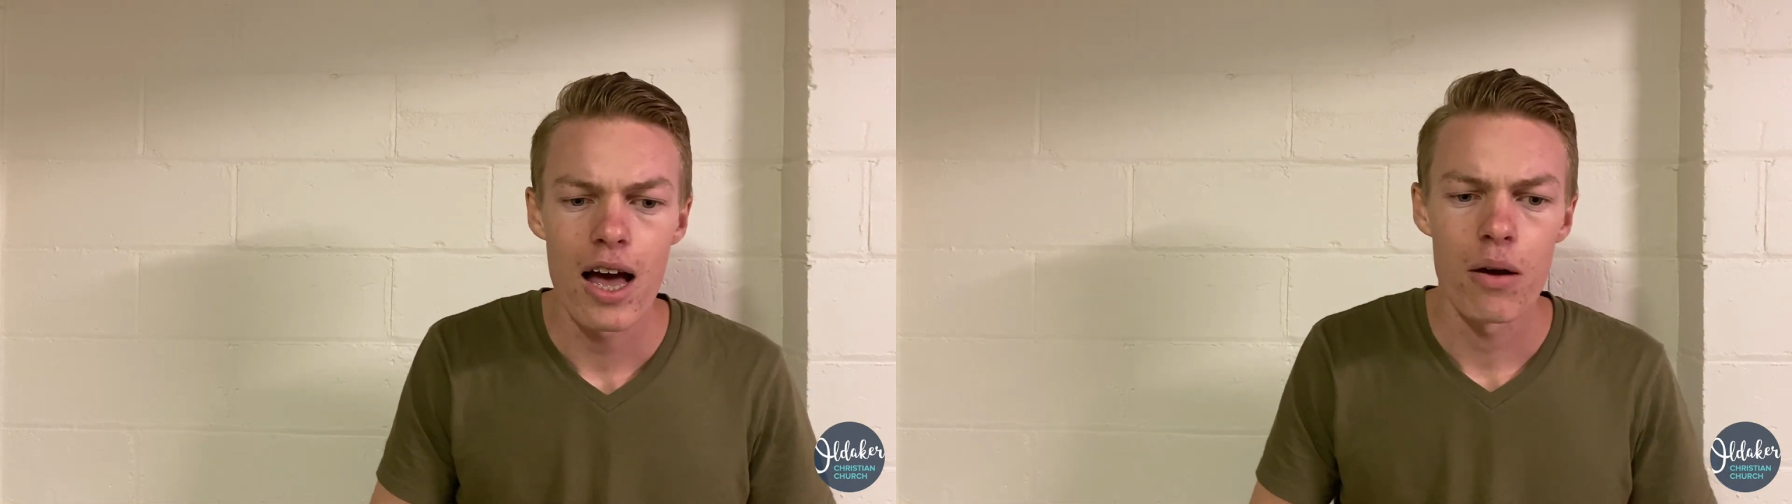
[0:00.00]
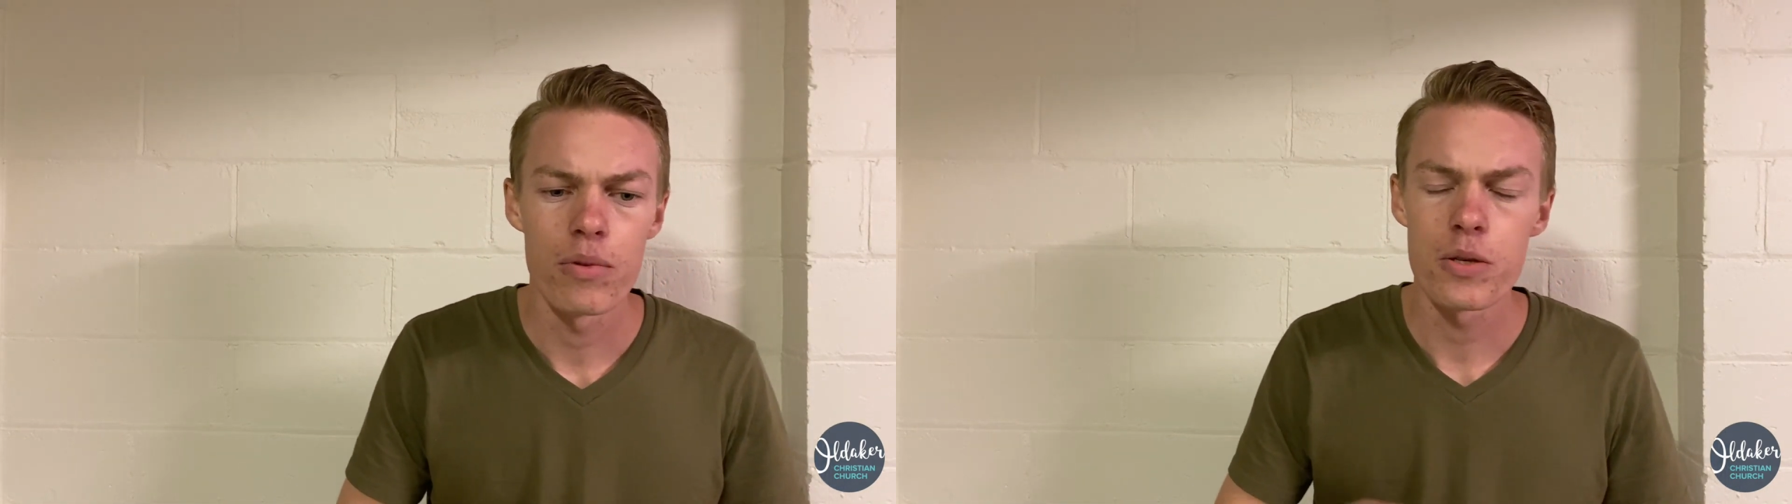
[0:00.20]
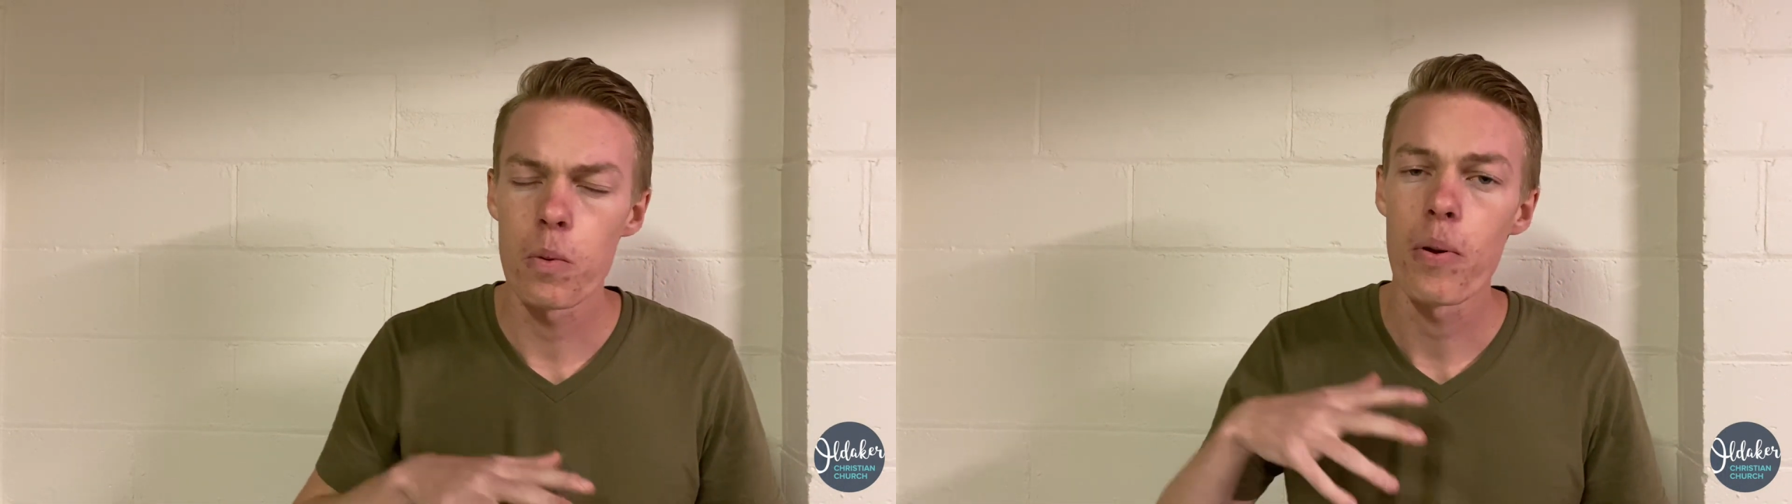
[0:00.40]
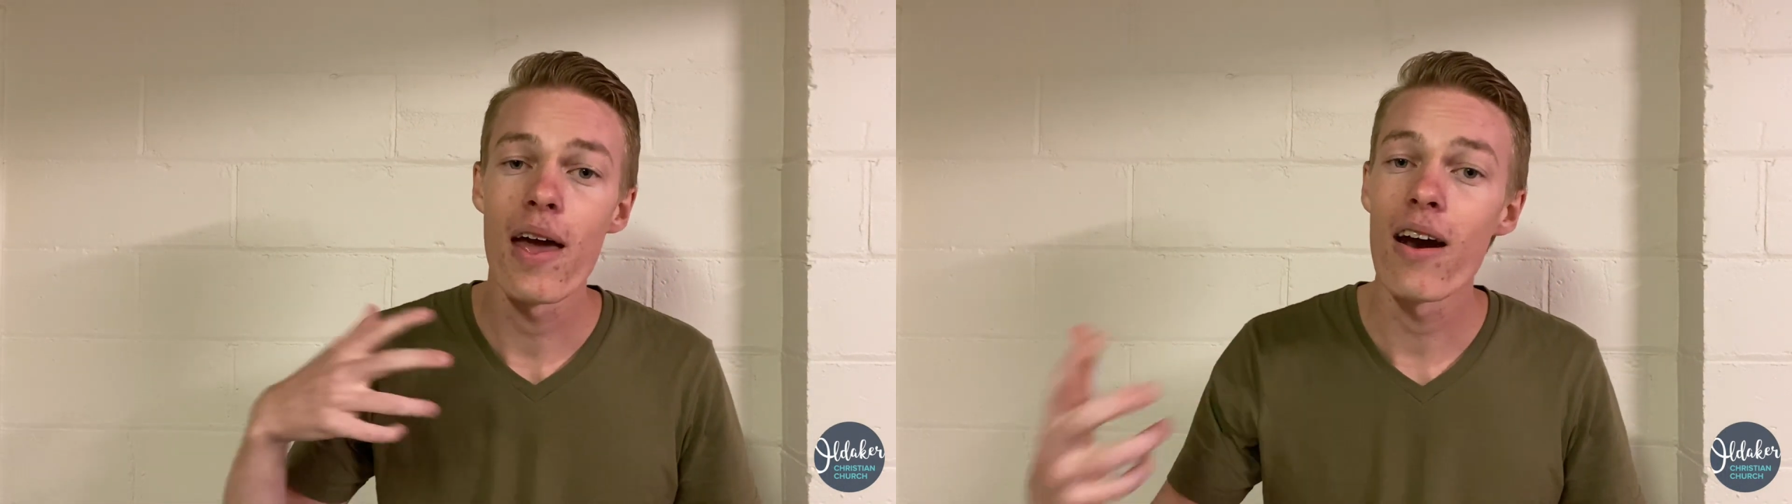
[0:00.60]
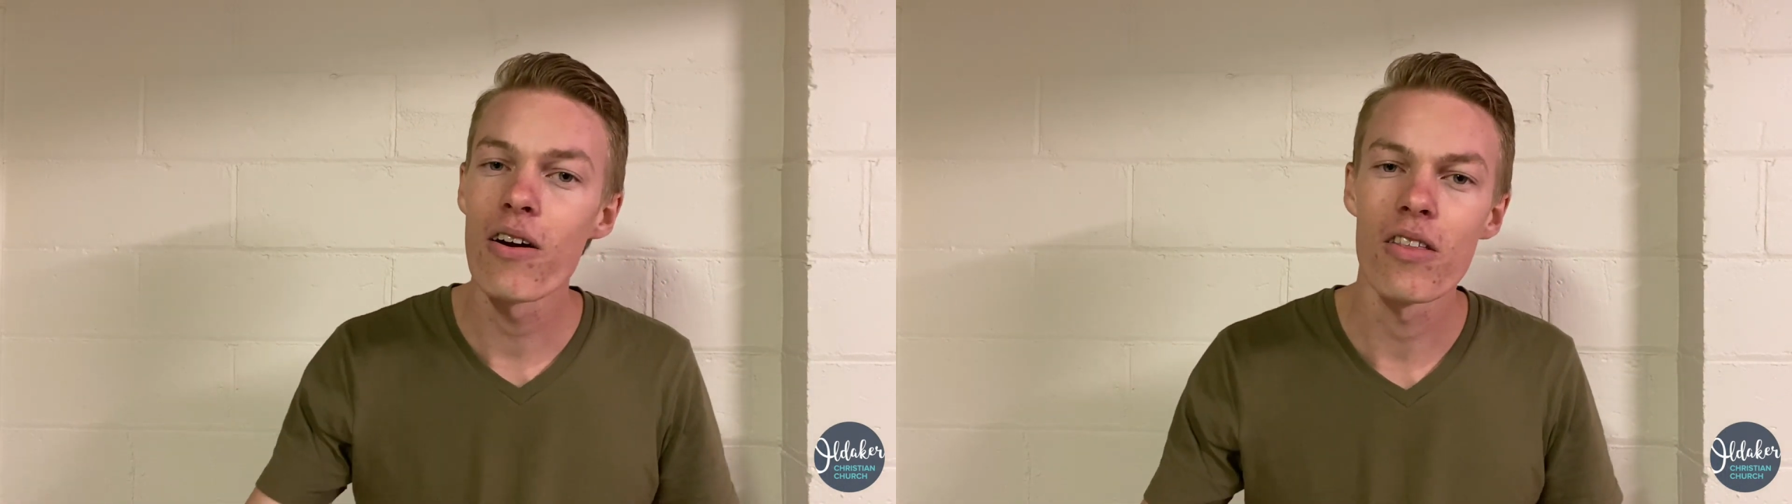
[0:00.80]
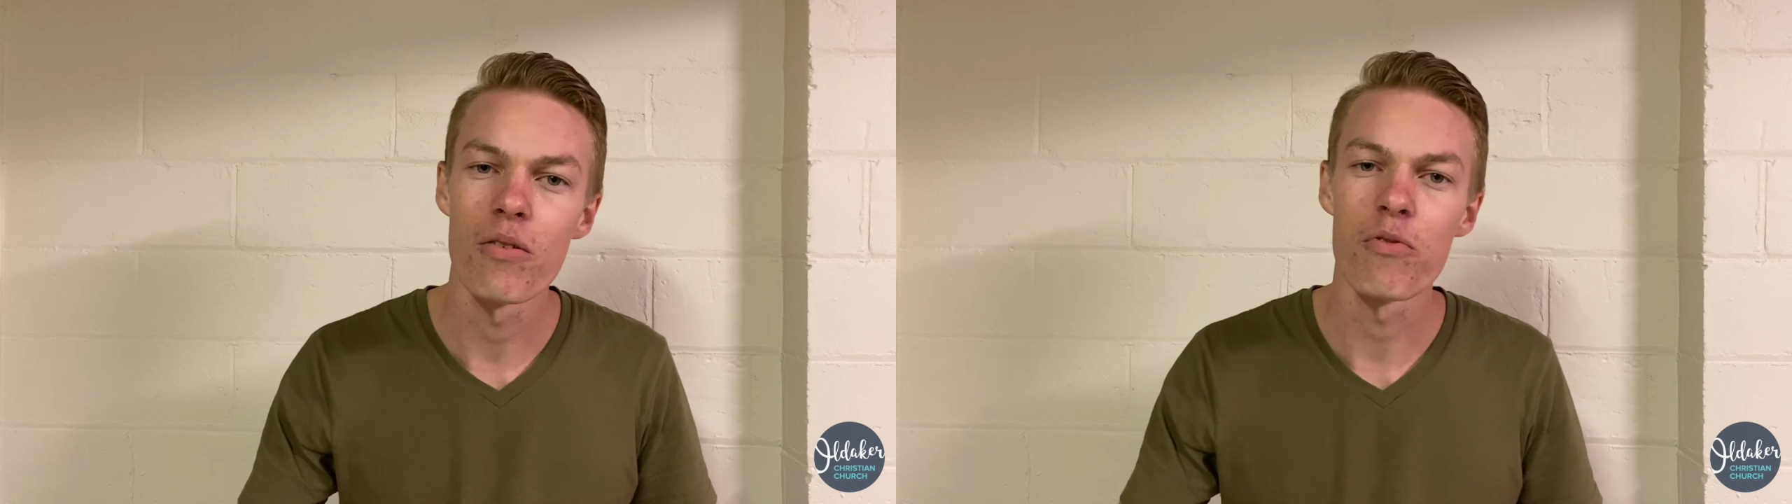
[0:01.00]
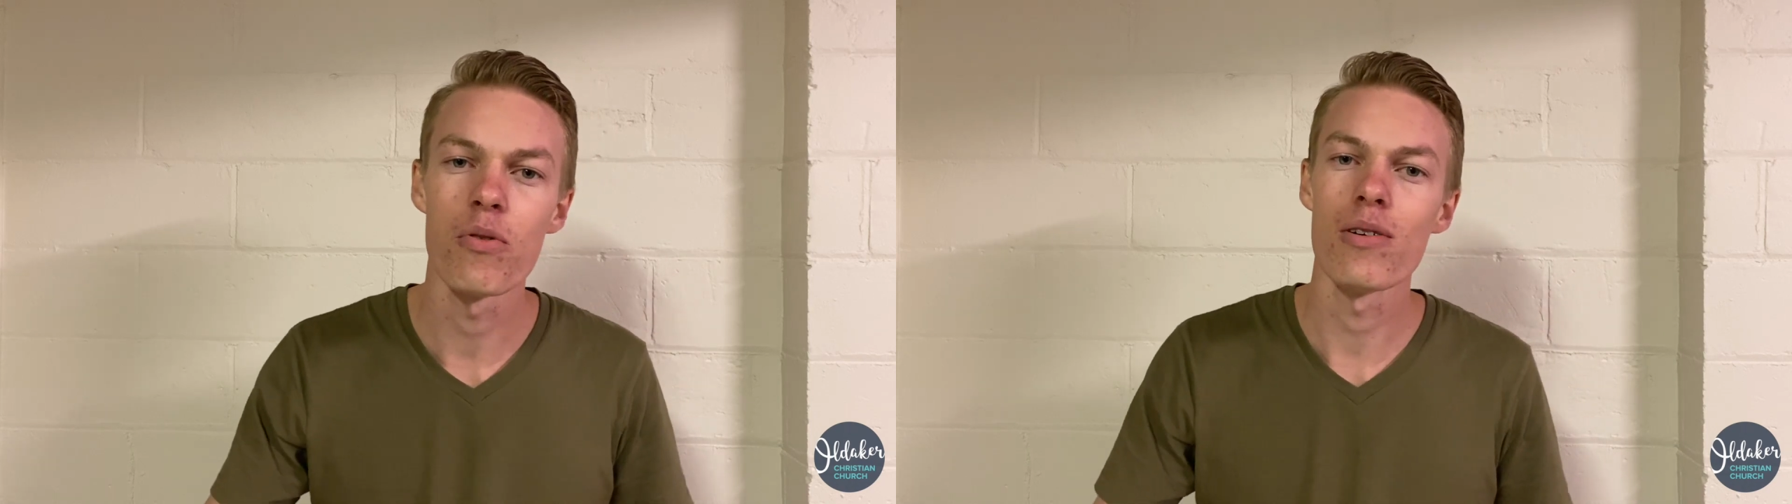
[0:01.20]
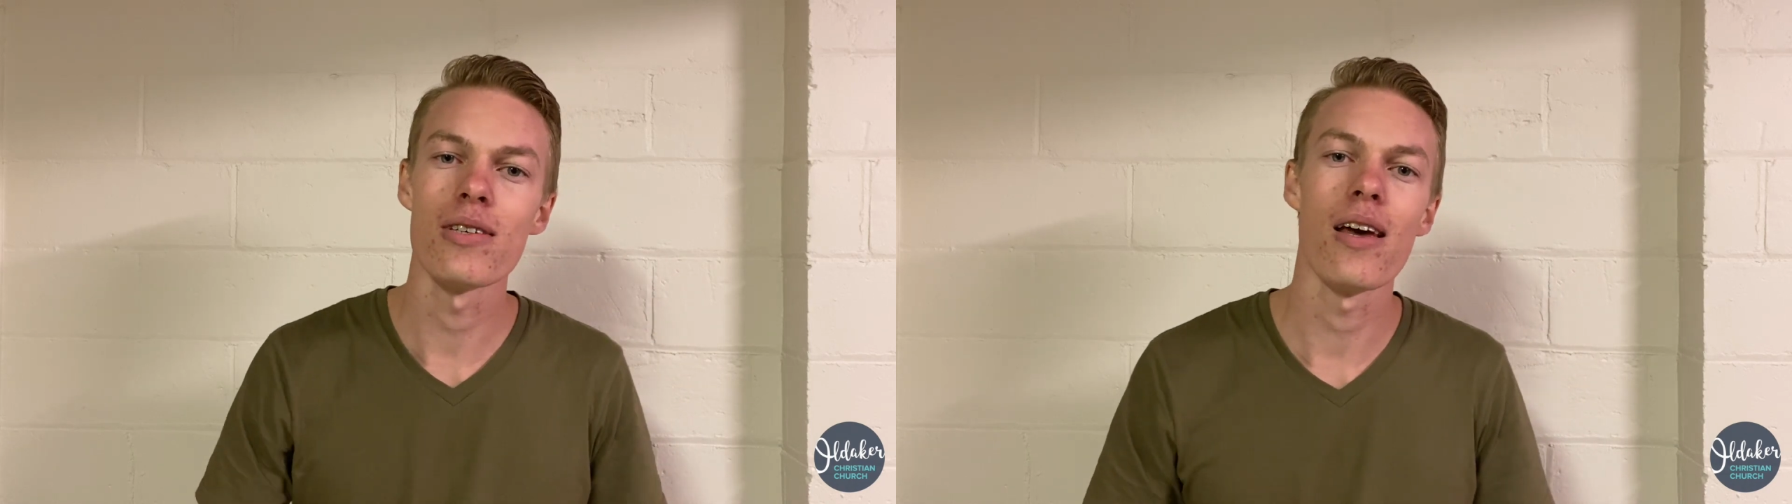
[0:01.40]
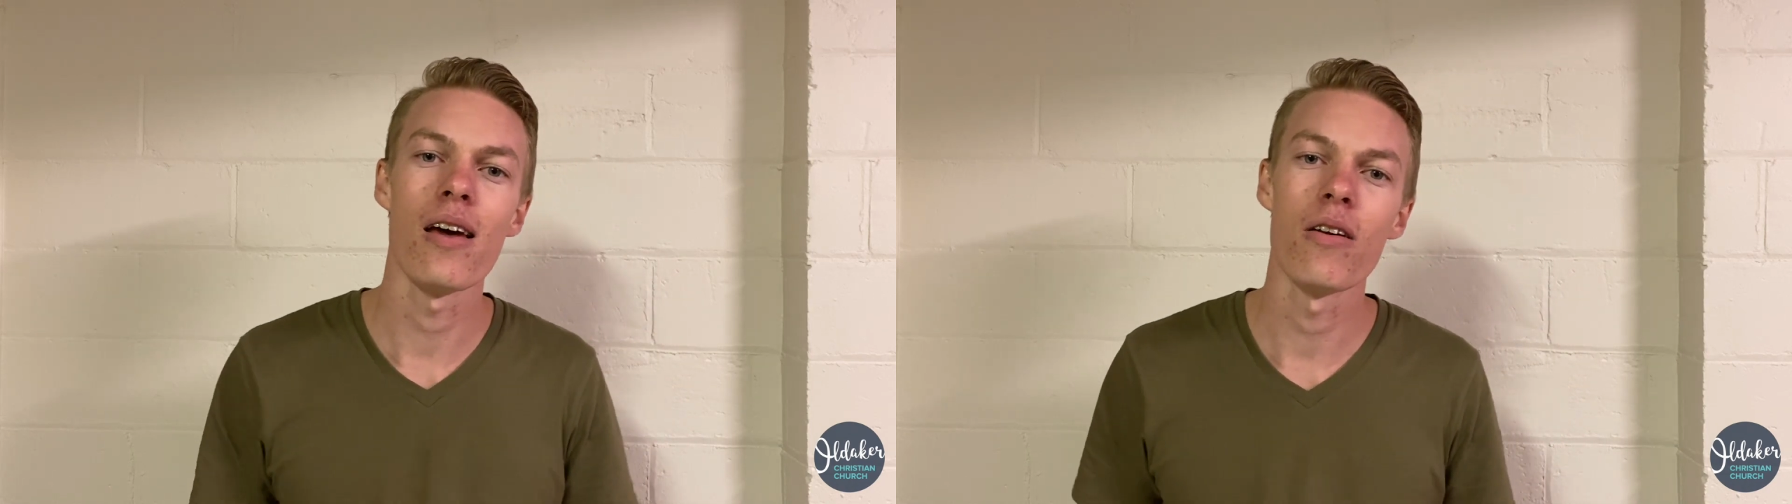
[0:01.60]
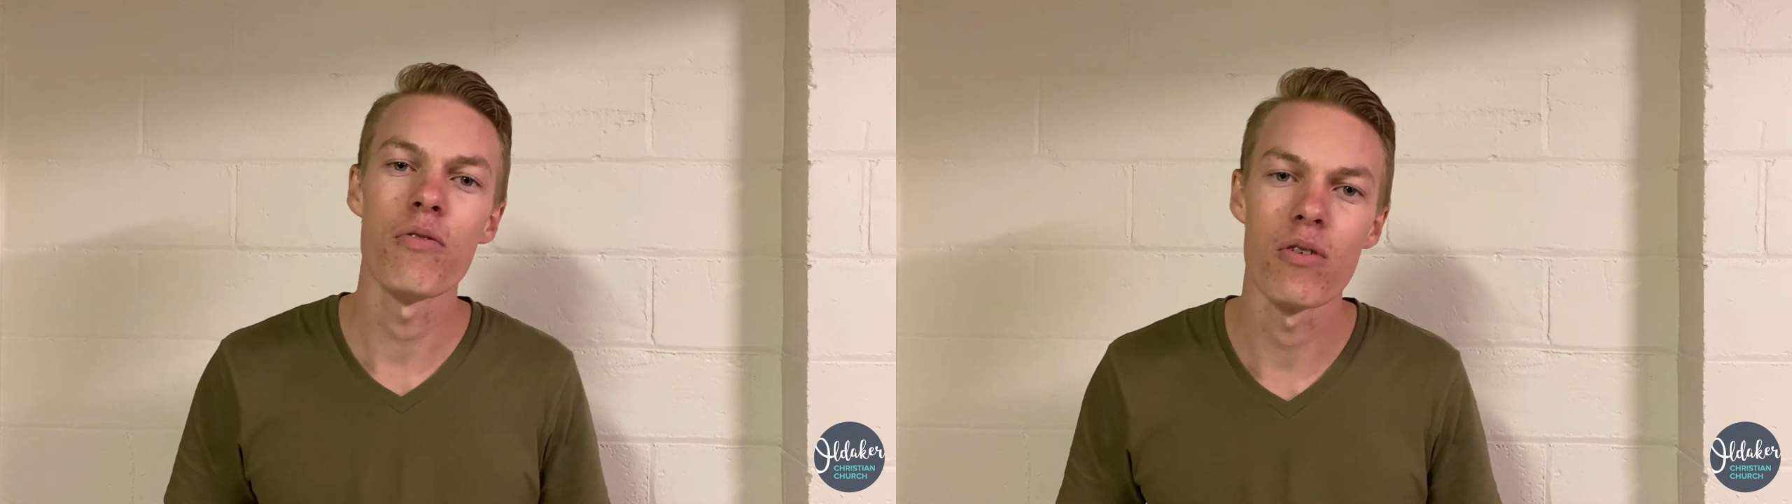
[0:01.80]
he's preparing them for what's ahead
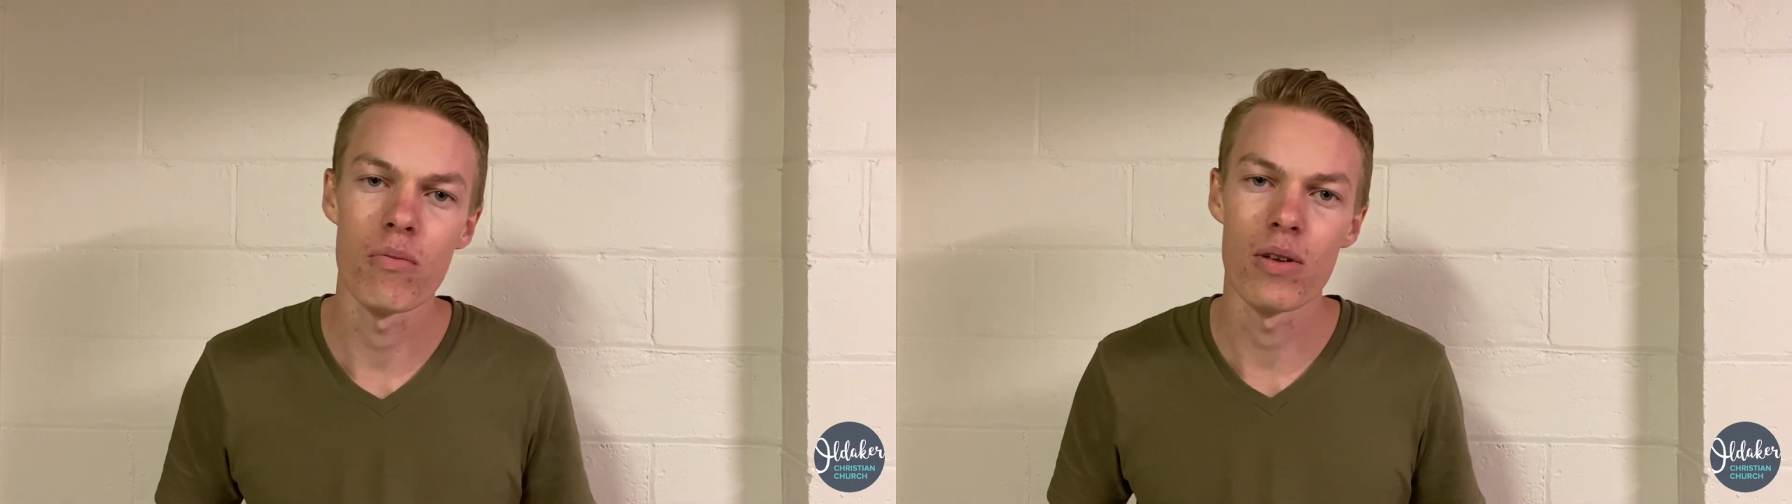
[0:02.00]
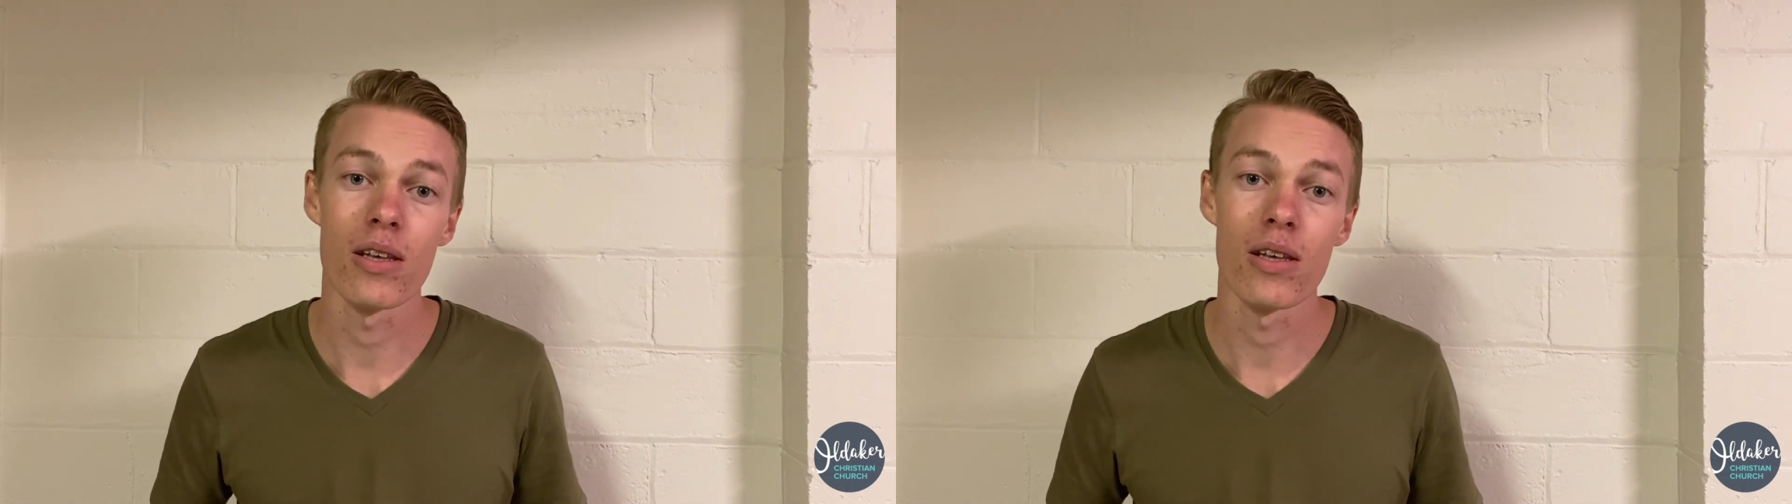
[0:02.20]
of them in the